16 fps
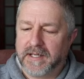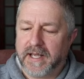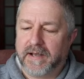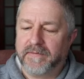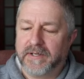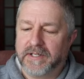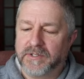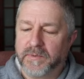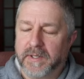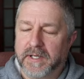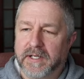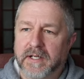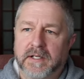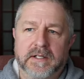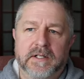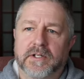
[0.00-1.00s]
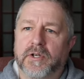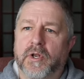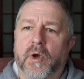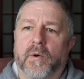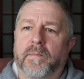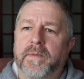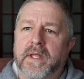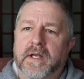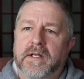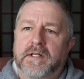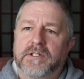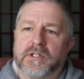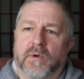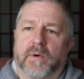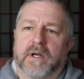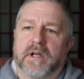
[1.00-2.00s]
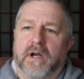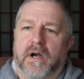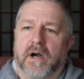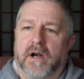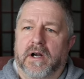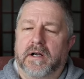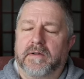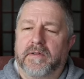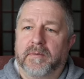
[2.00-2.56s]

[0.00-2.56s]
Have a nice weekend. No. So a car,